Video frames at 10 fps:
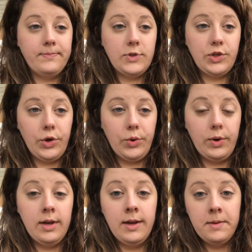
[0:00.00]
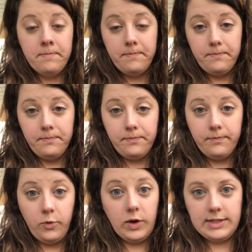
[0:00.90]
So,
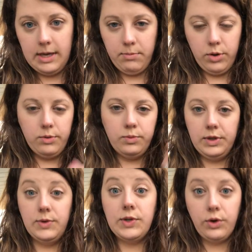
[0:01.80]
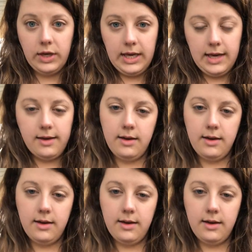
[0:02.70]
for example, we'll use a cookie.